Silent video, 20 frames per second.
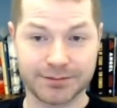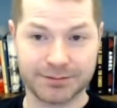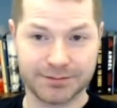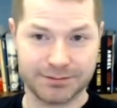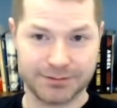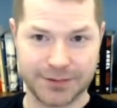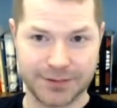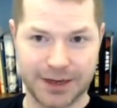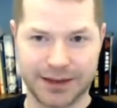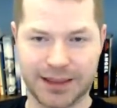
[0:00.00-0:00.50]

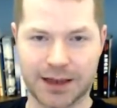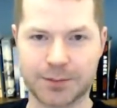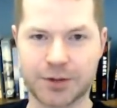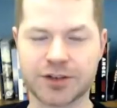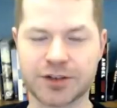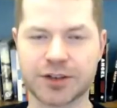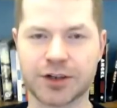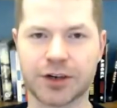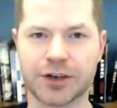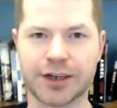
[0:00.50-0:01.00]
like that
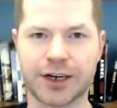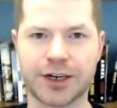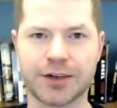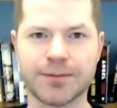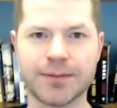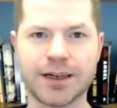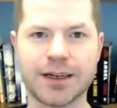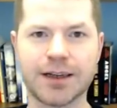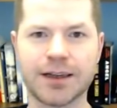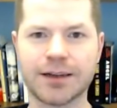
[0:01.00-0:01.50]
person
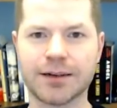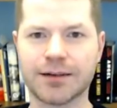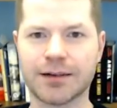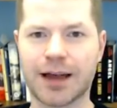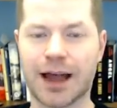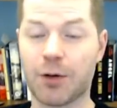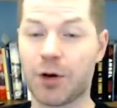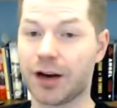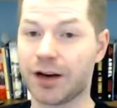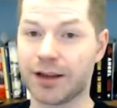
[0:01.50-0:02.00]
earlier,
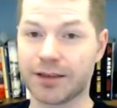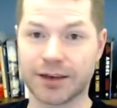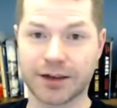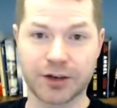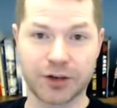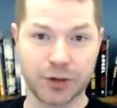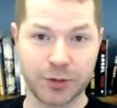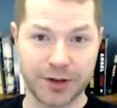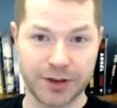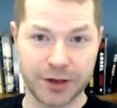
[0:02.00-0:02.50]
I want nothing to
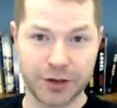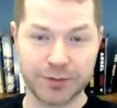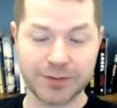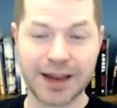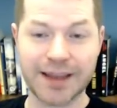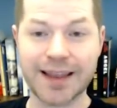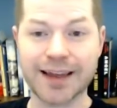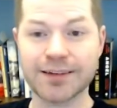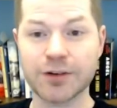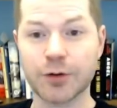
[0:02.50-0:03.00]
do with you,
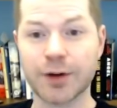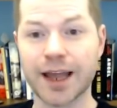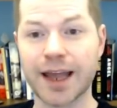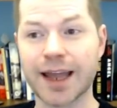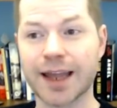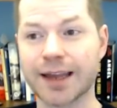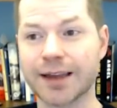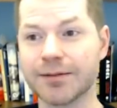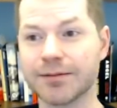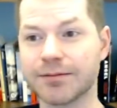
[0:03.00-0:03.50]
and that's
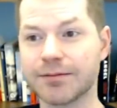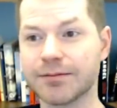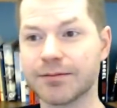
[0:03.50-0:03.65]
okay.